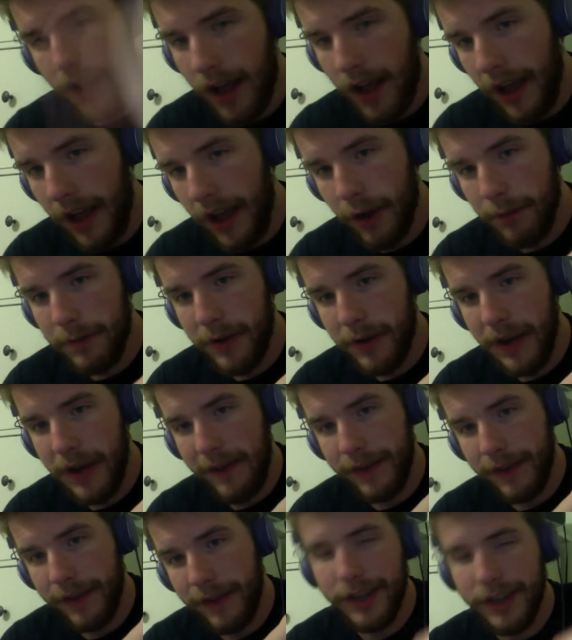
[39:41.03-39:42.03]
I hope you have
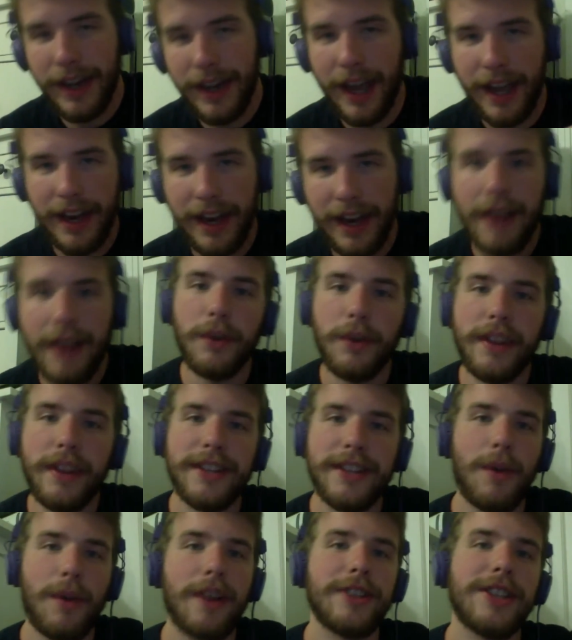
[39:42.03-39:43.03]
a good night, everyone
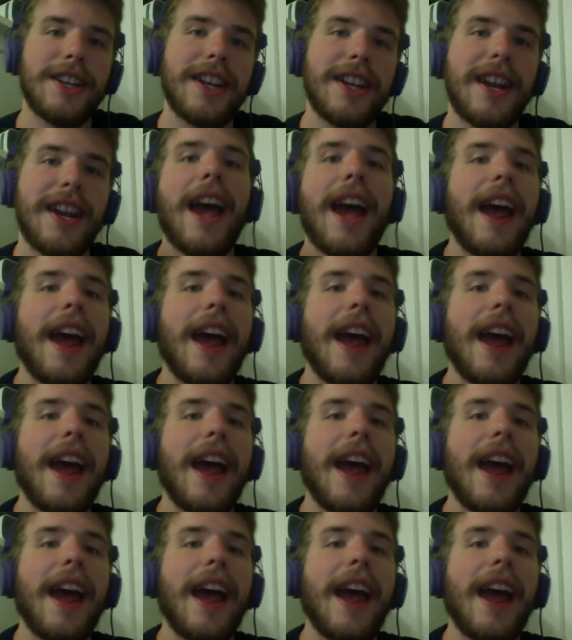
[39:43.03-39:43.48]
that's watching.